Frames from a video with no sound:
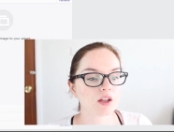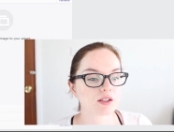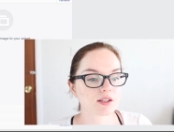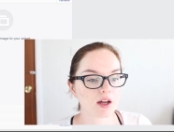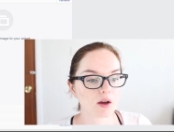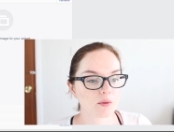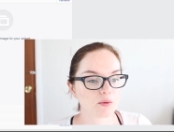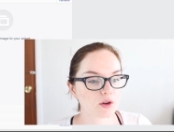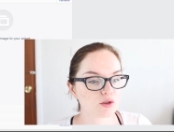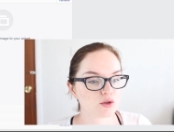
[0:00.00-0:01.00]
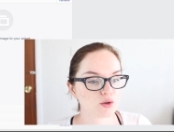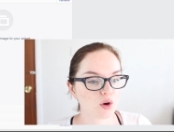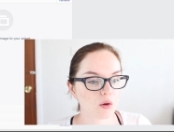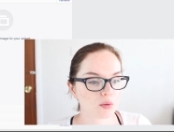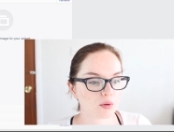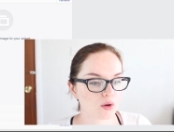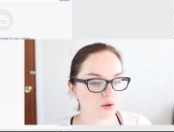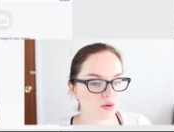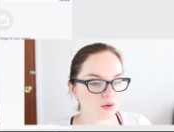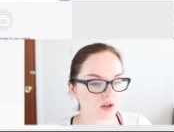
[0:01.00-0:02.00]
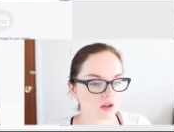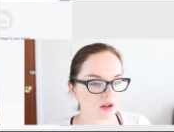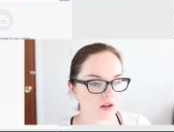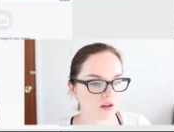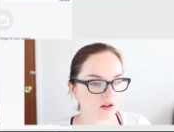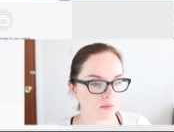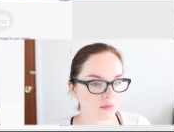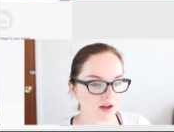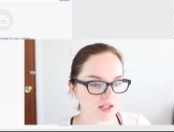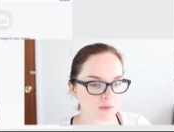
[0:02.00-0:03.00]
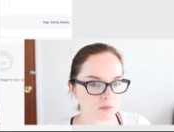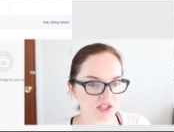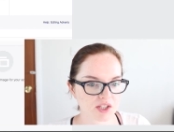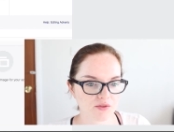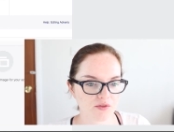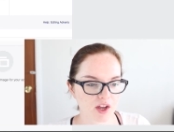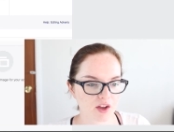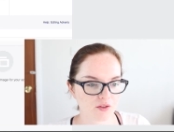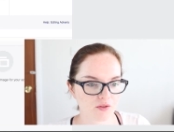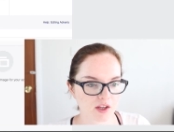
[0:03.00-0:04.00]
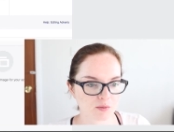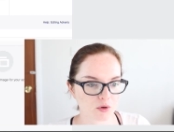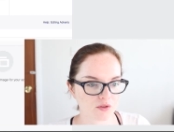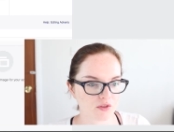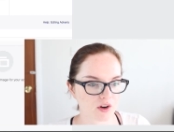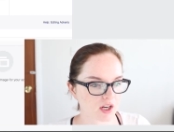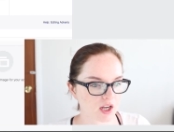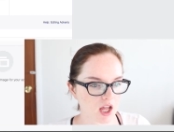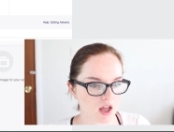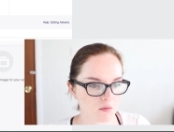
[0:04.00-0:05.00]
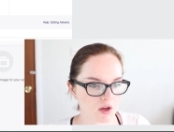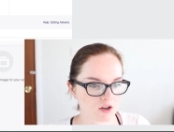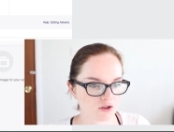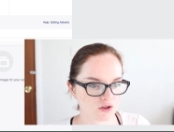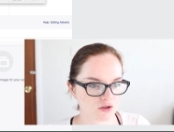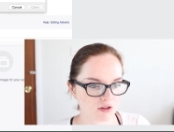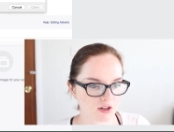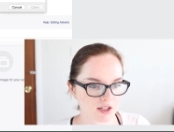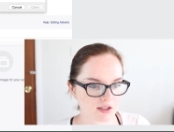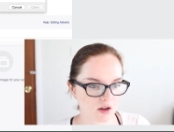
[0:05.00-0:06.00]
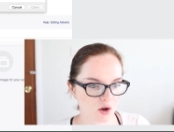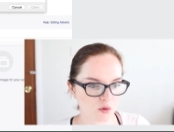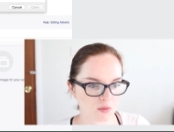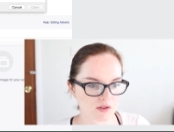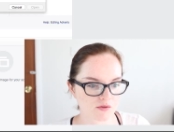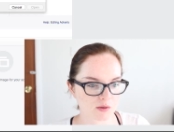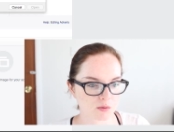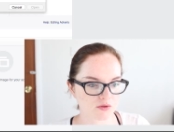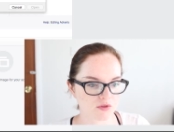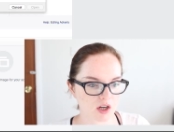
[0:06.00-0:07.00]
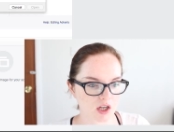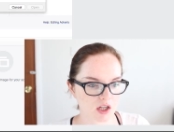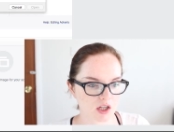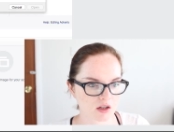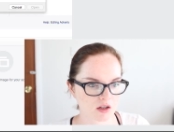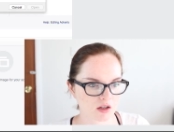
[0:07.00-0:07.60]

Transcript: So now I'm going to upload my specific Facebook friendly image, or at least I hope it's Facebook friendly.